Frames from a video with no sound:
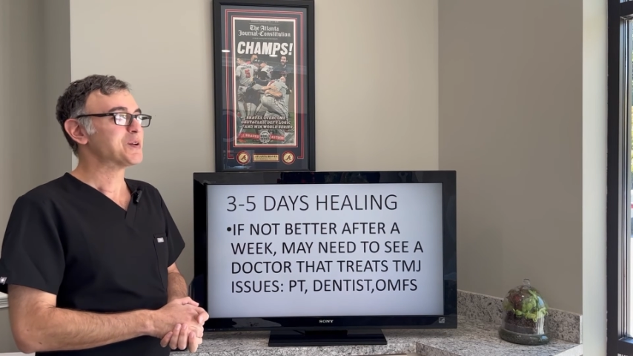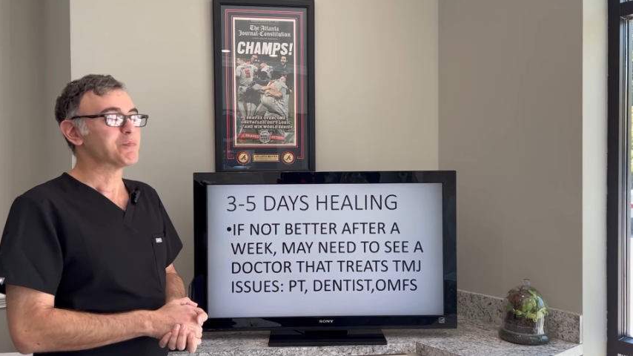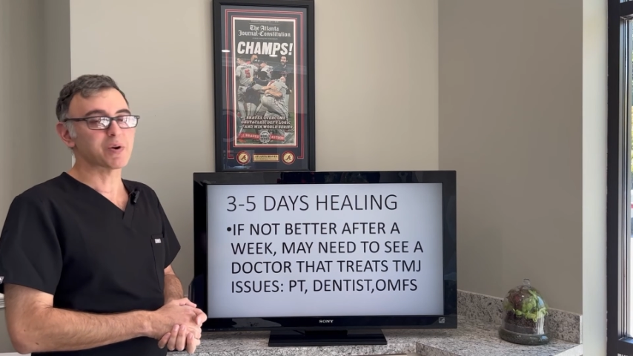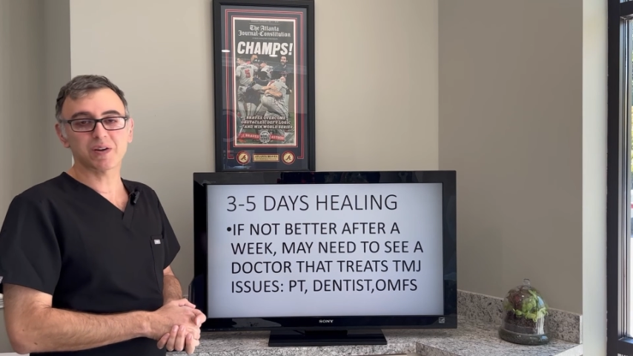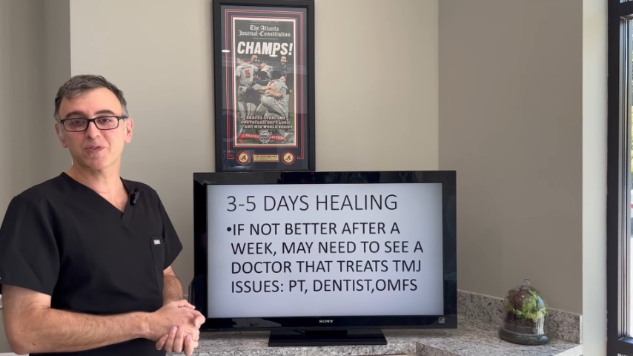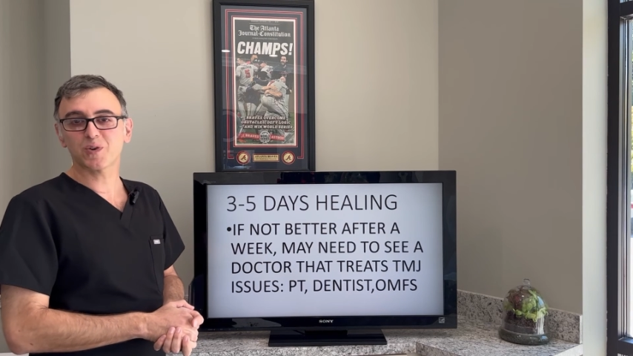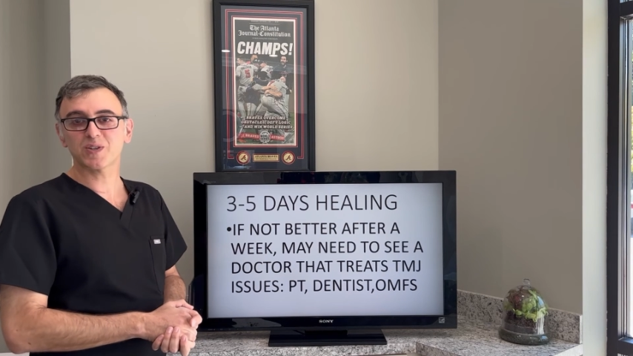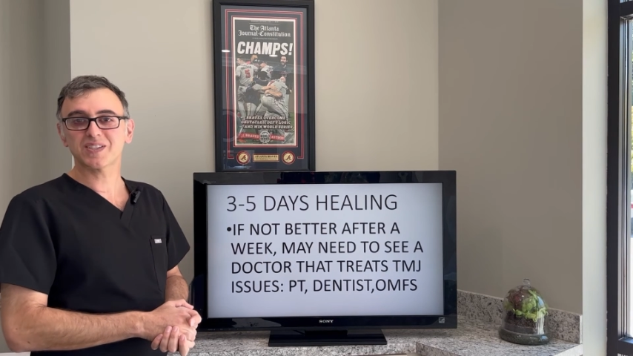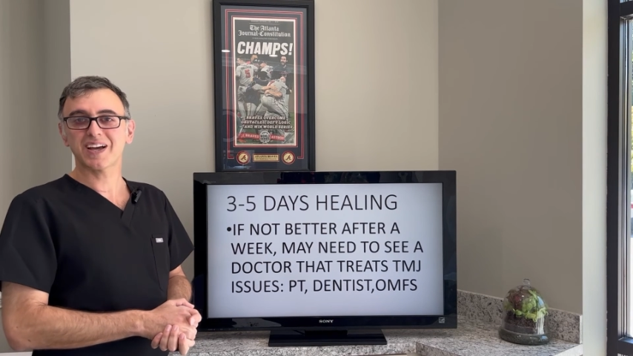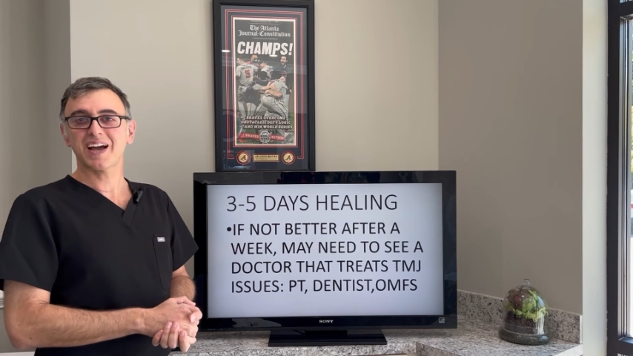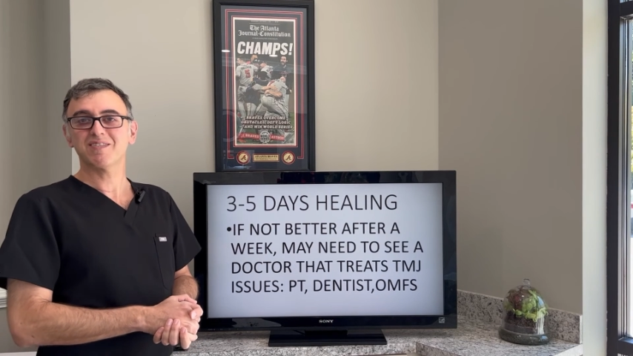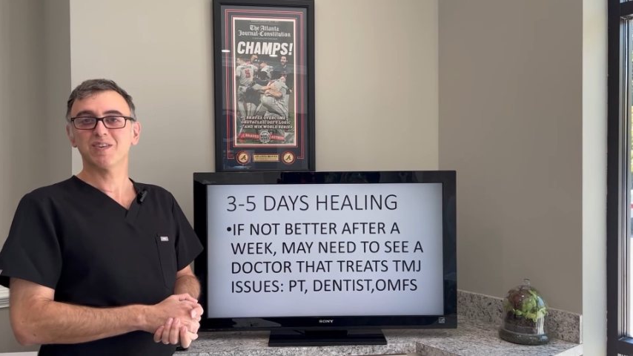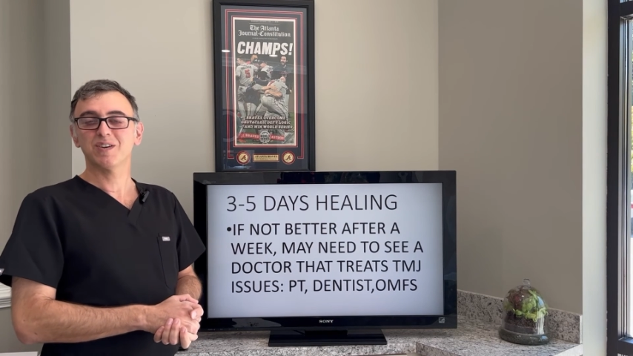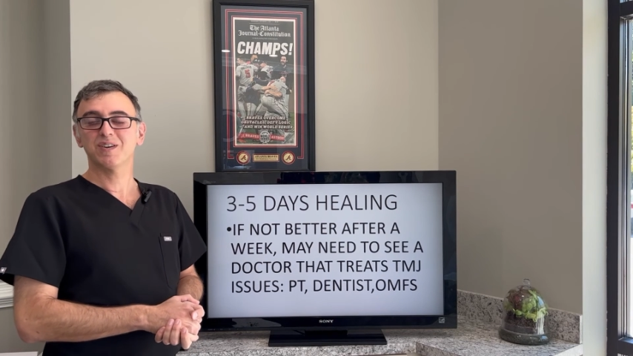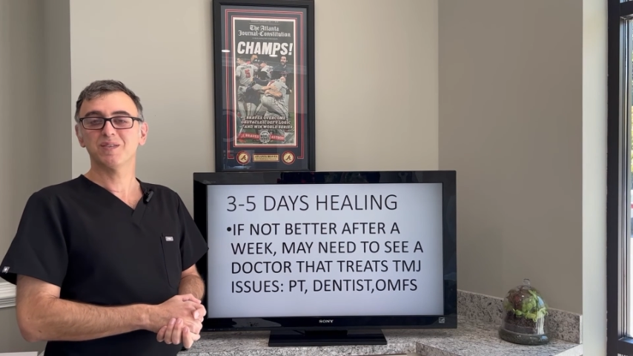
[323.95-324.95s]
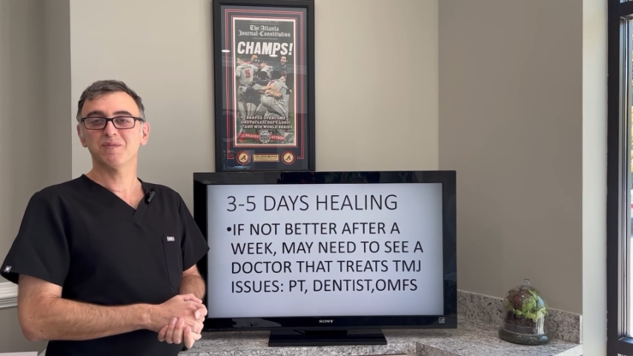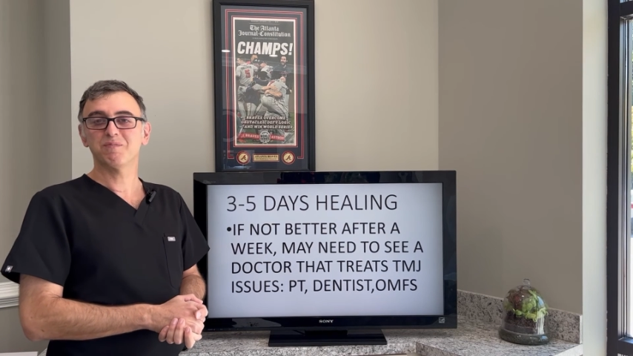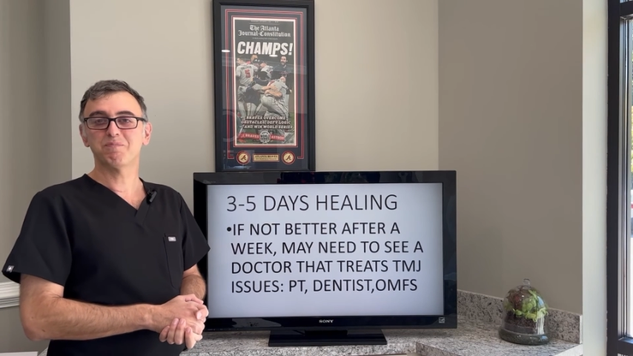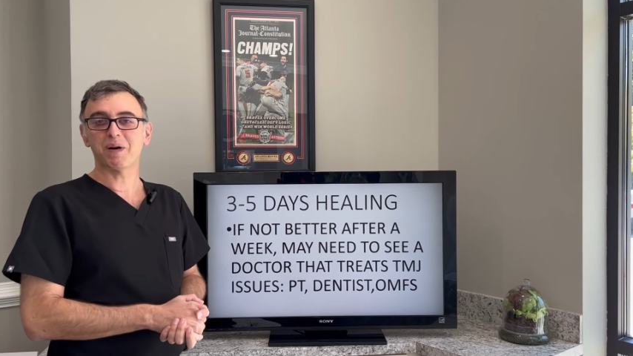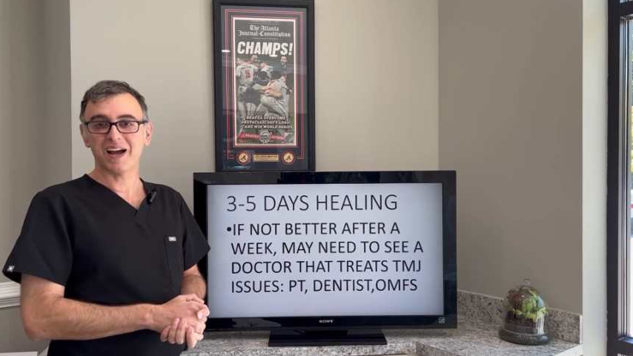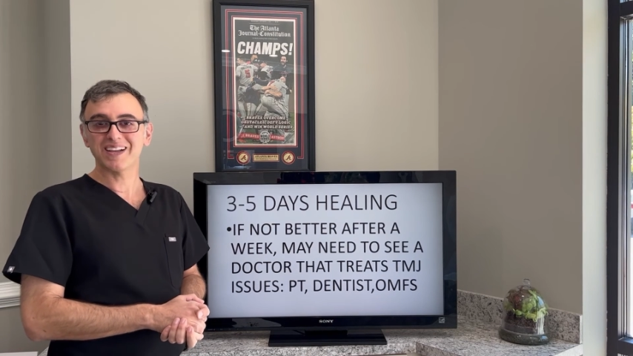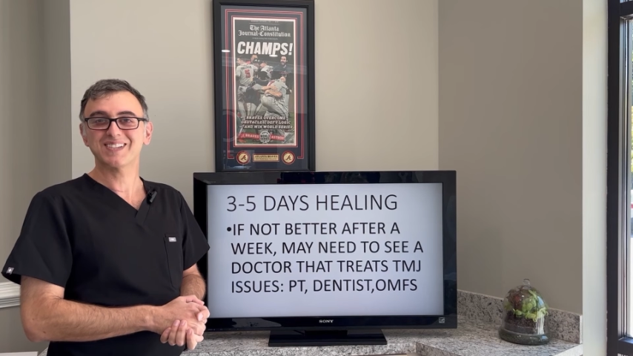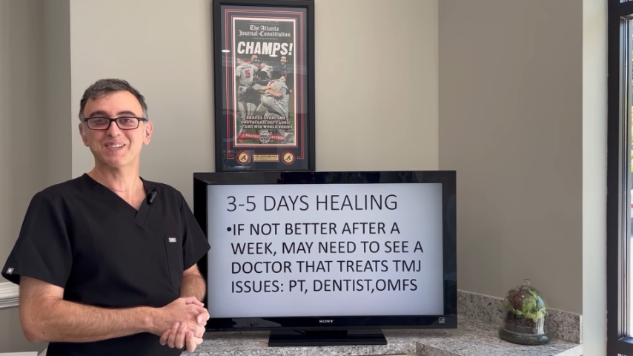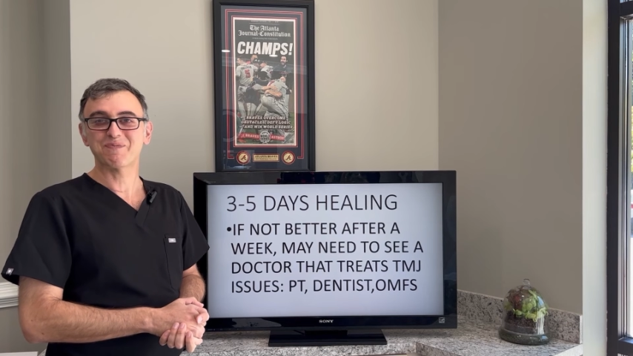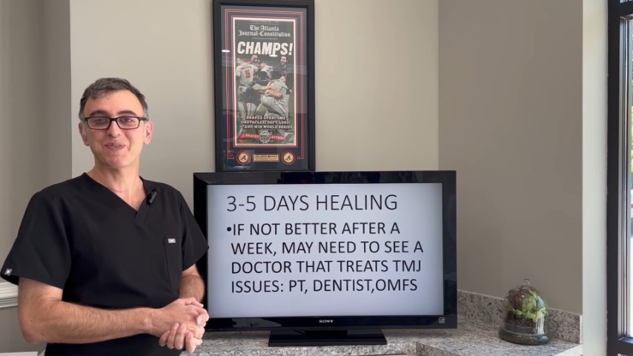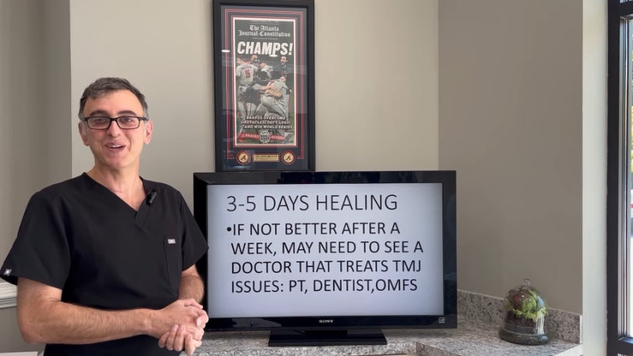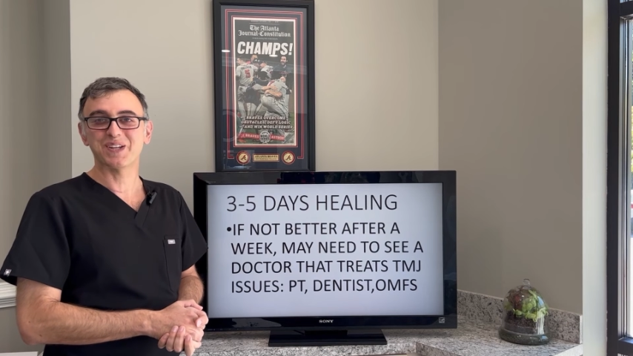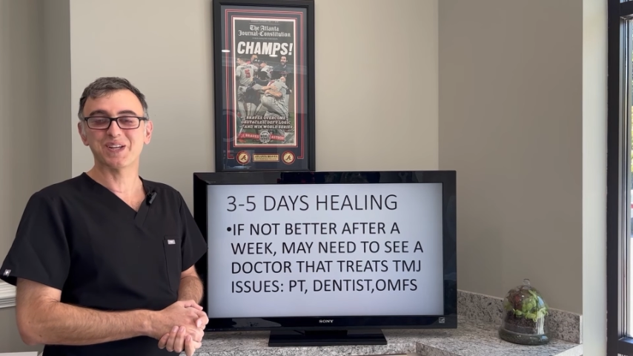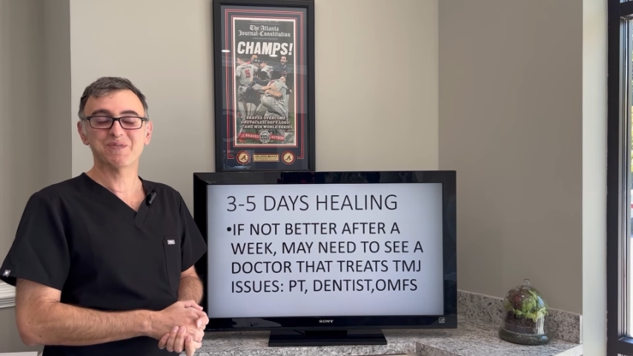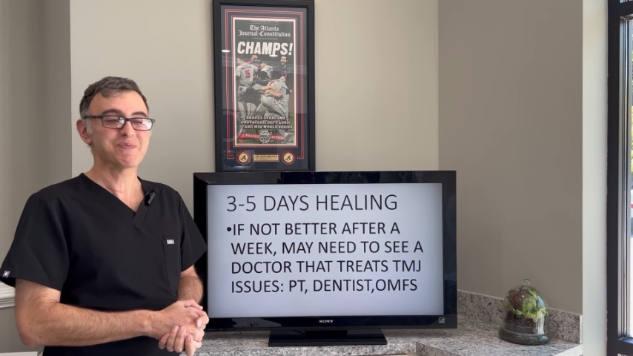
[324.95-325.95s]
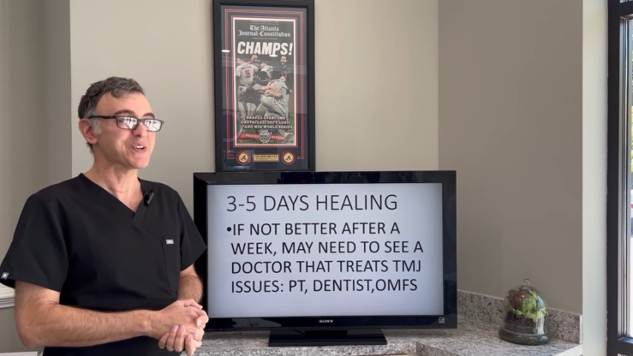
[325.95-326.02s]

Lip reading: but of course I have a biased opinion.